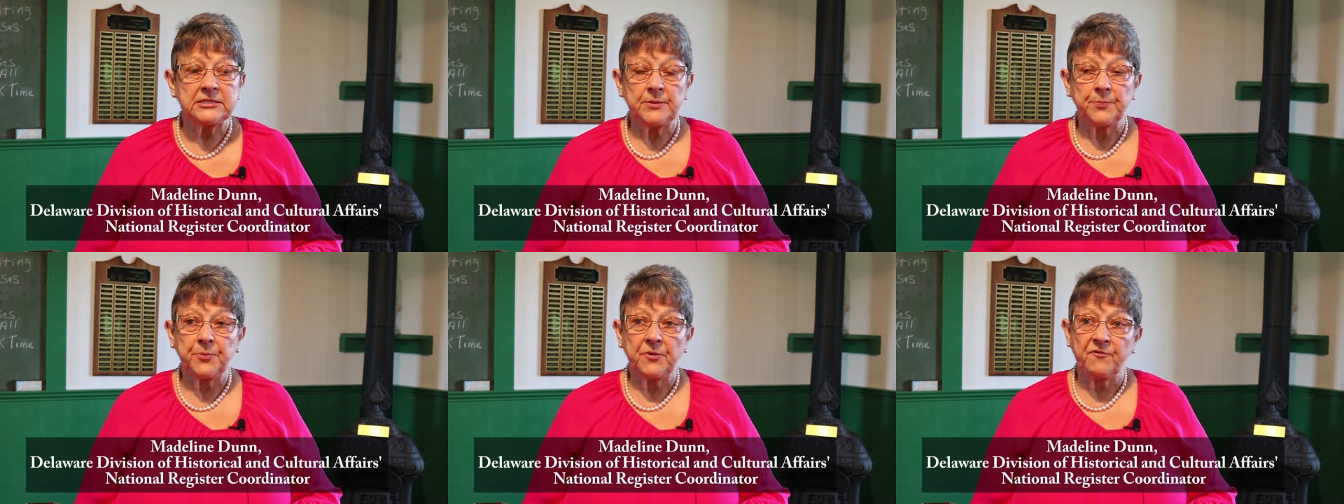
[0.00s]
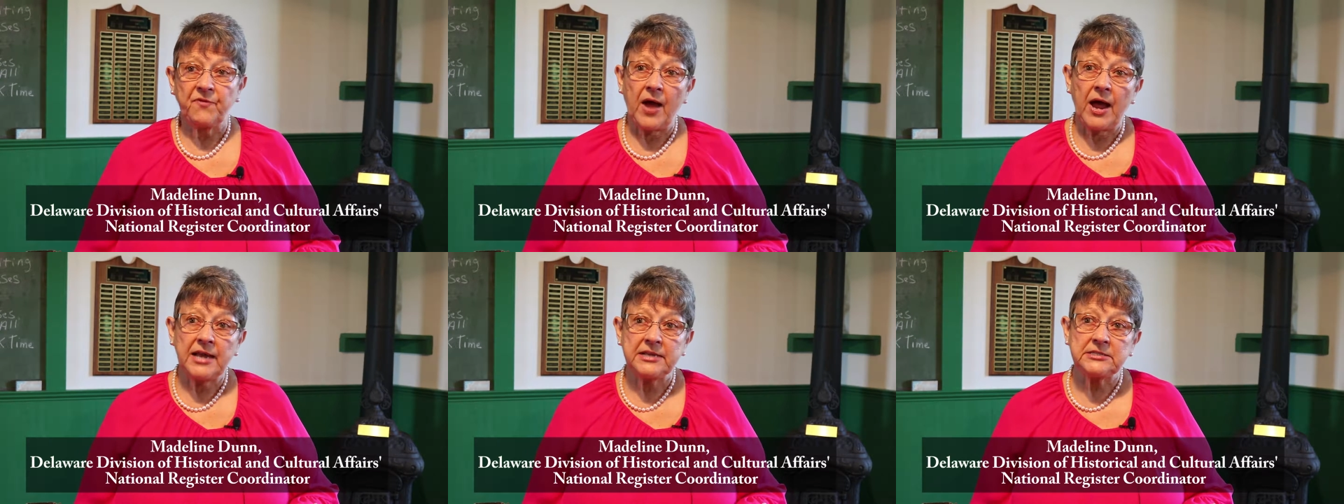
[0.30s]
it
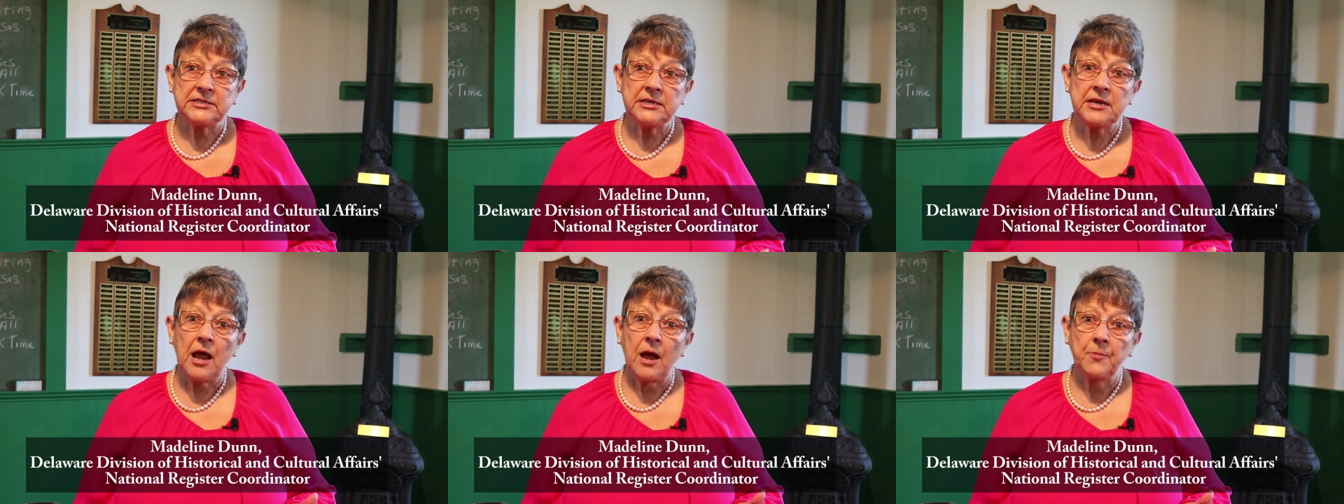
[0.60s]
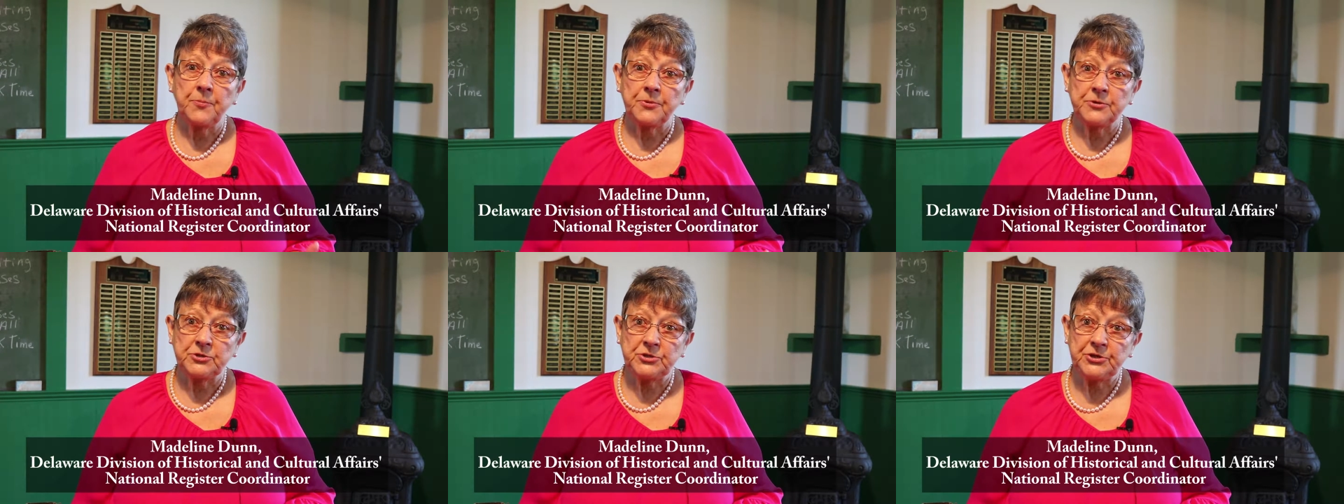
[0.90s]
provides an
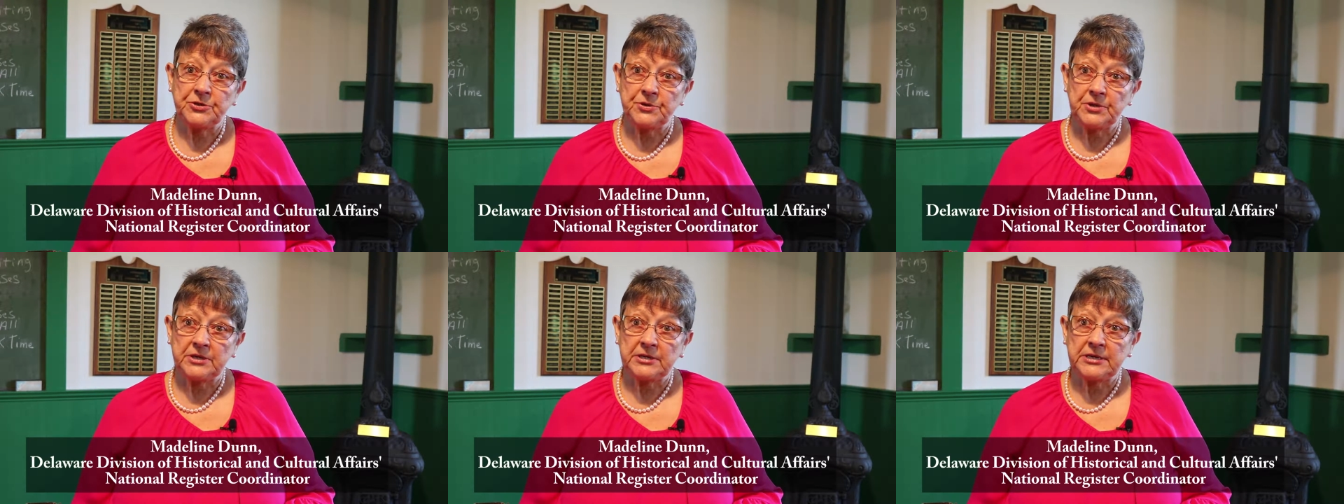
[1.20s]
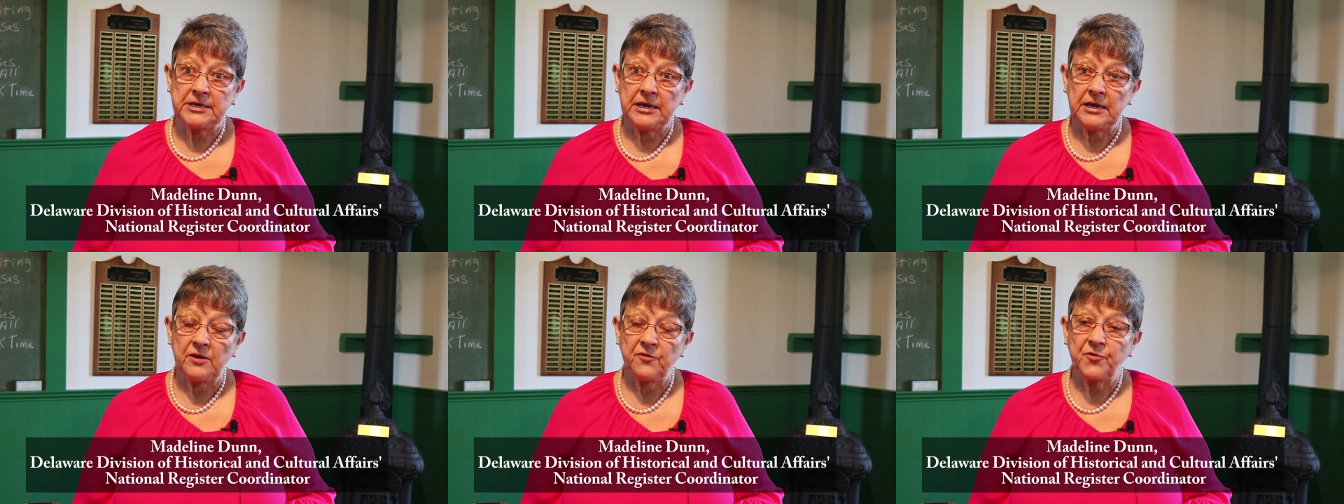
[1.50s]

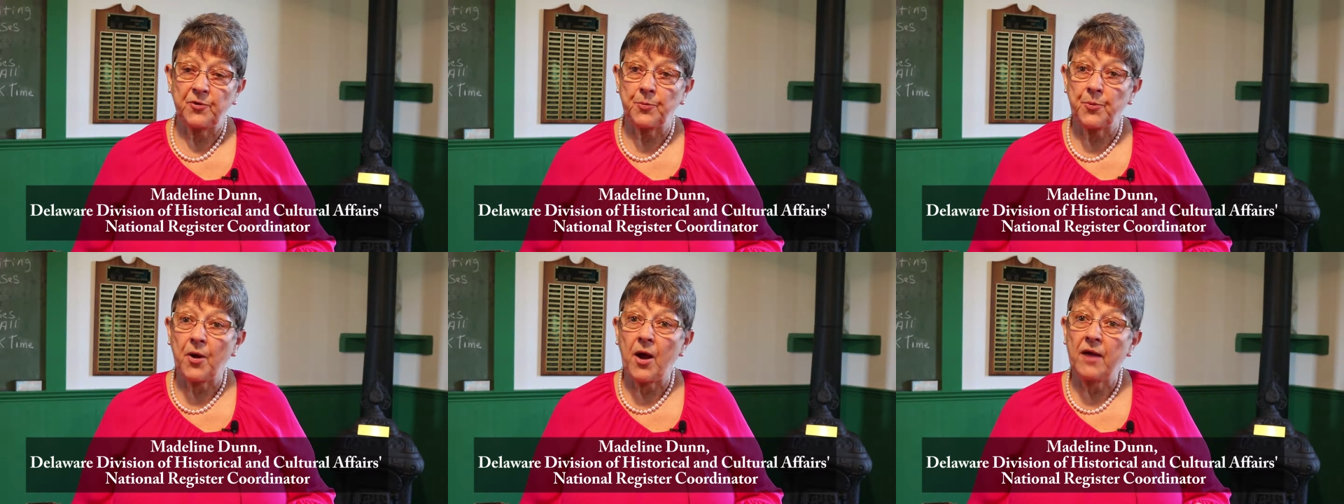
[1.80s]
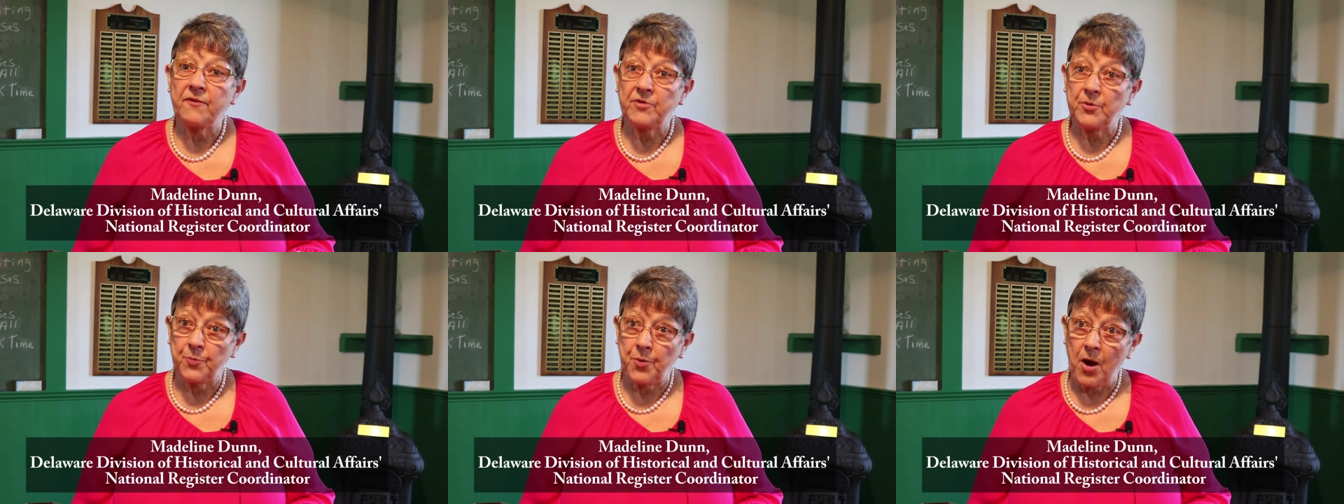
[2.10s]
opportunity for
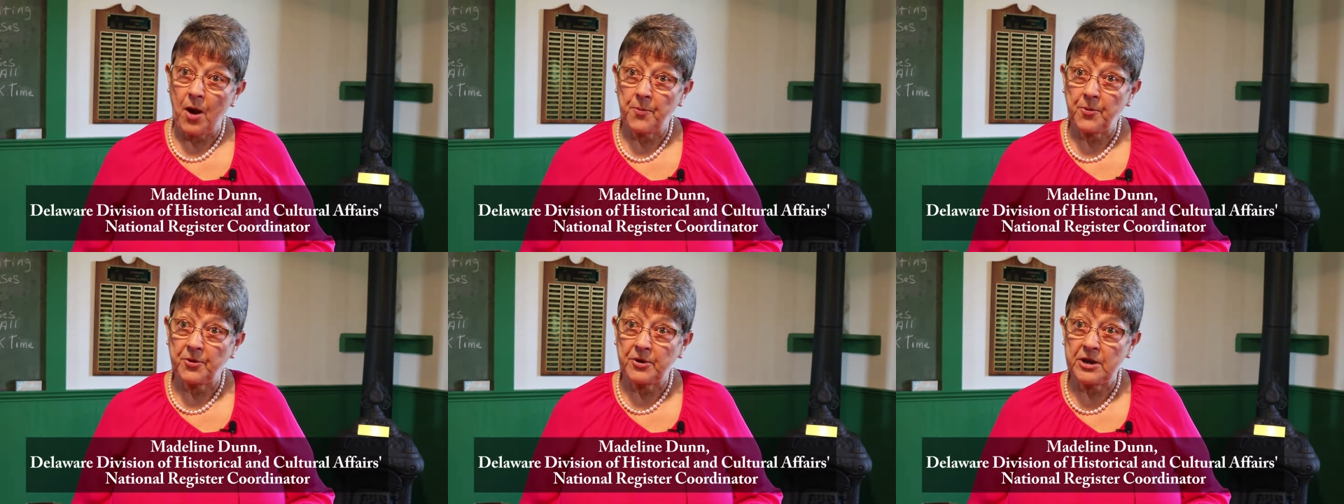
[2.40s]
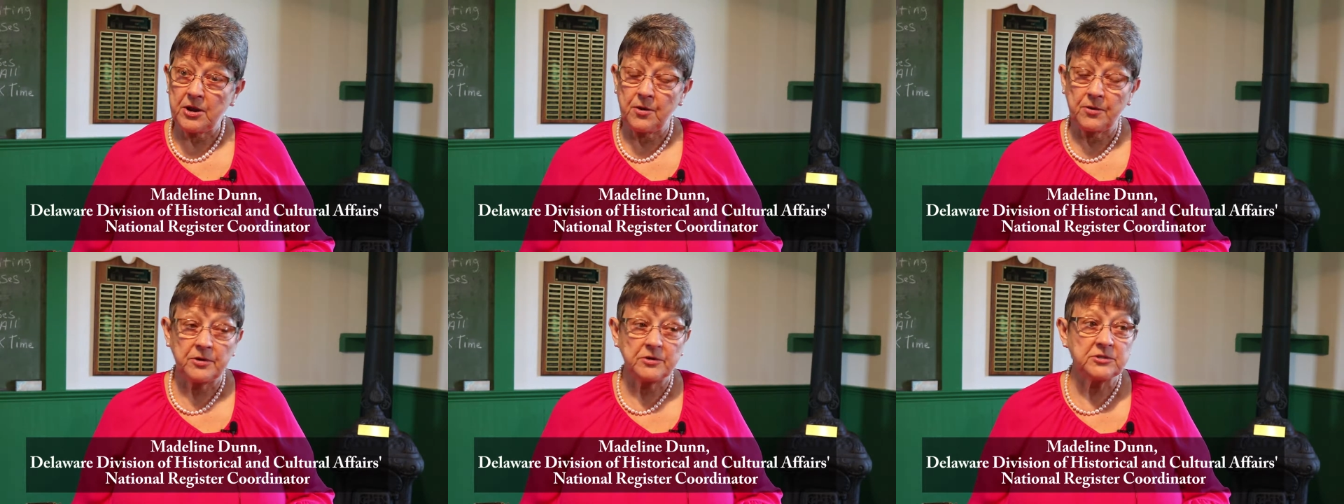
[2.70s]
private
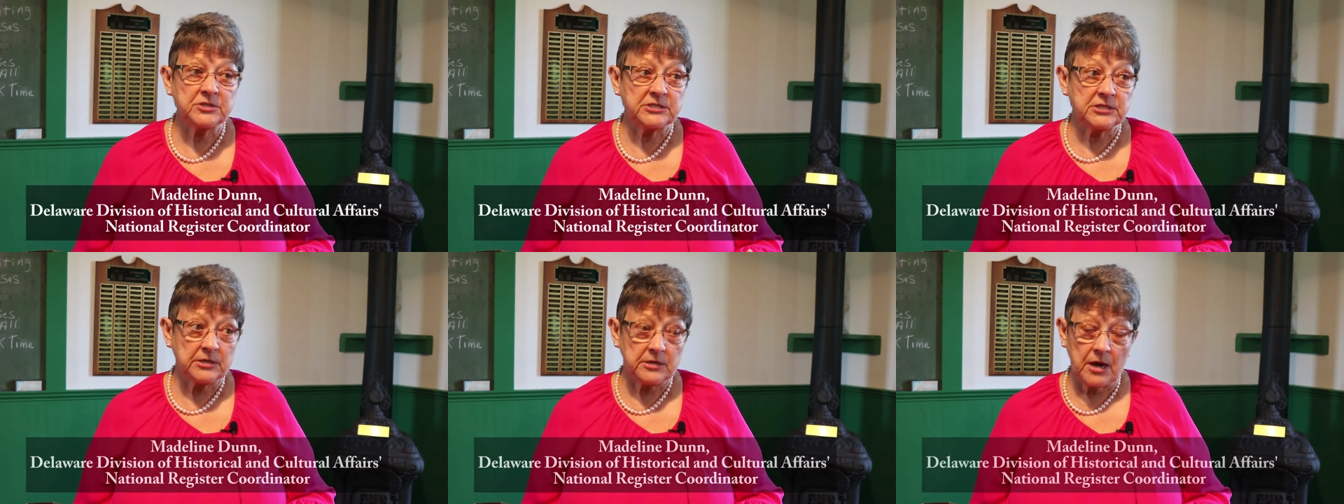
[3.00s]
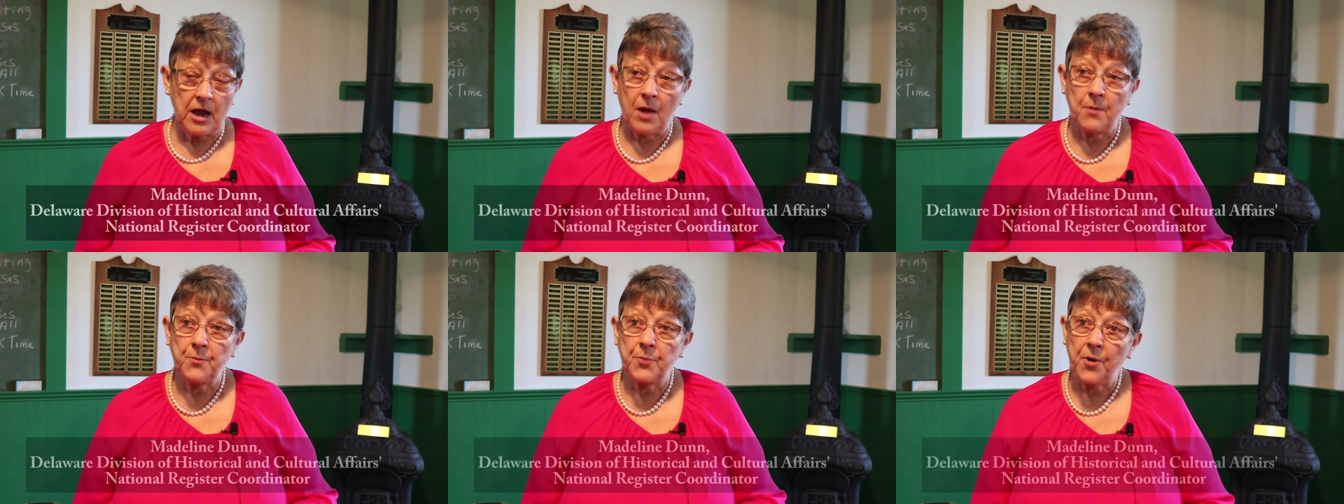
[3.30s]
property owners
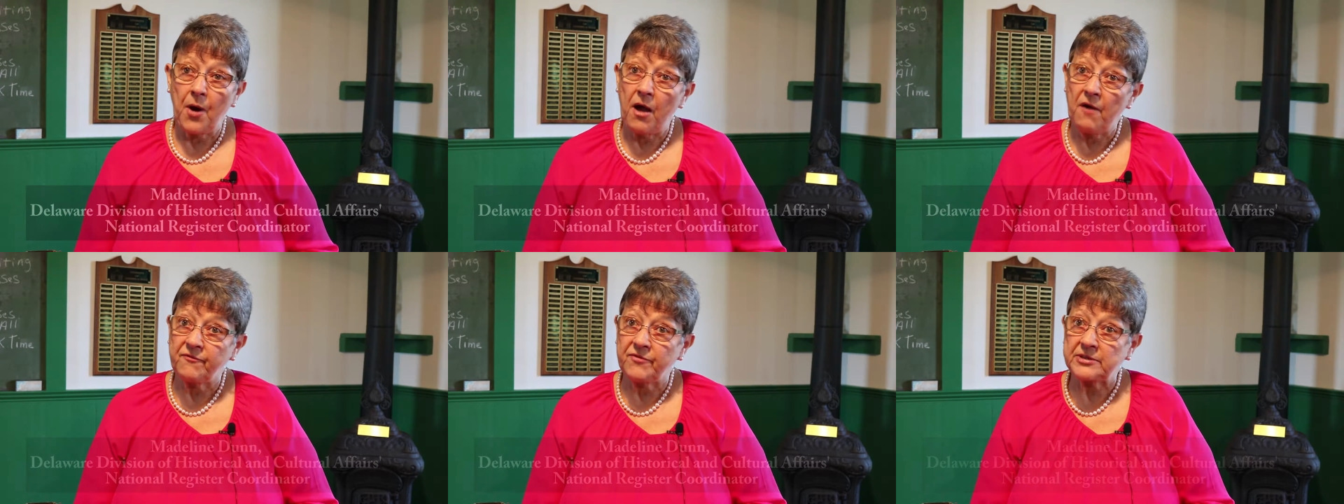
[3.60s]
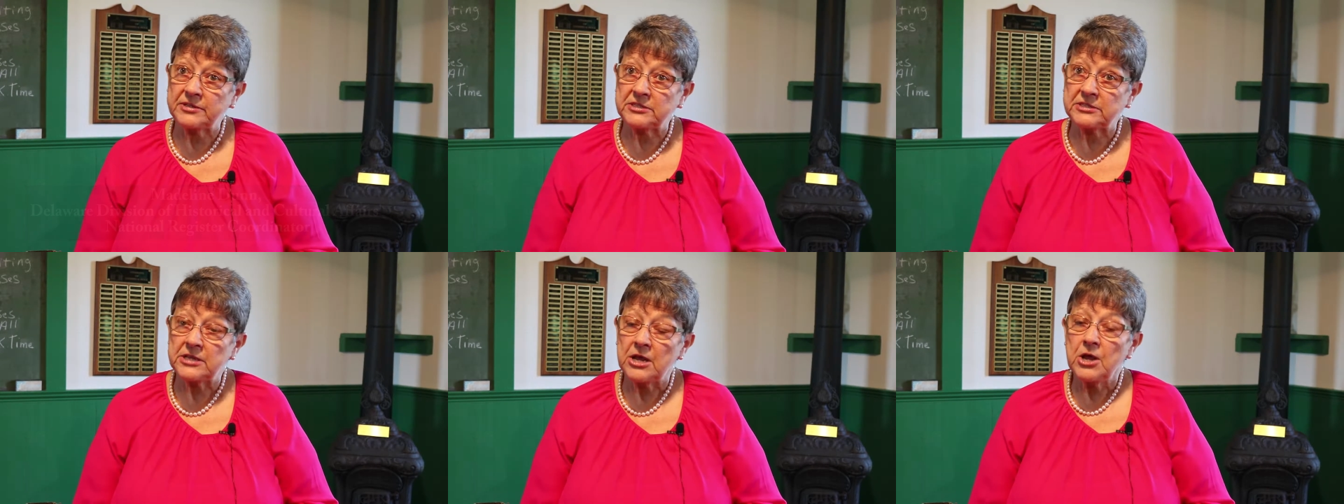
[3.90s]
and
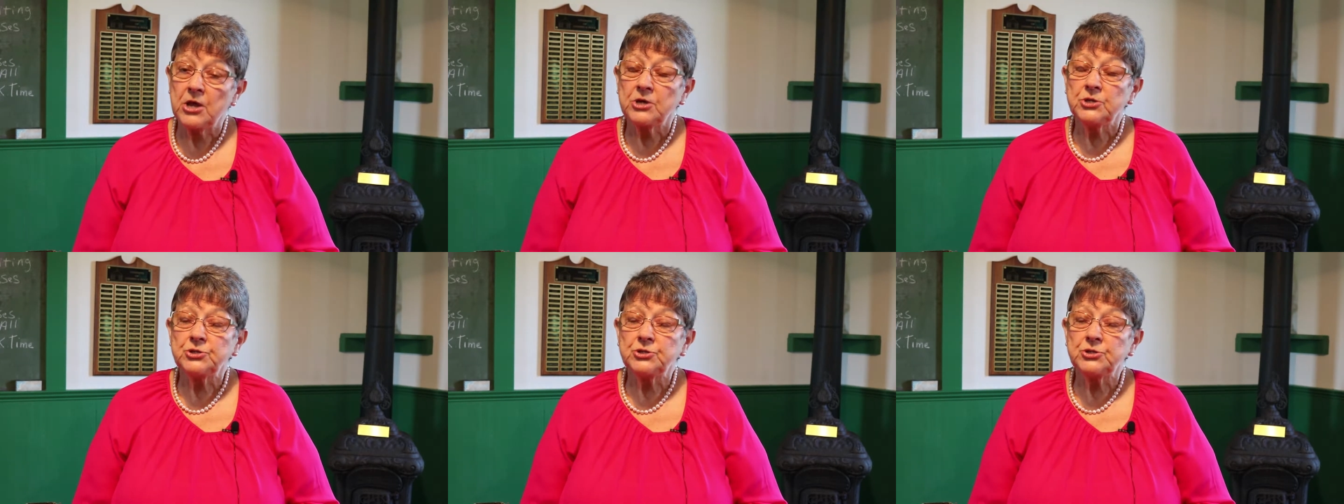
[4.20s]
nonprofits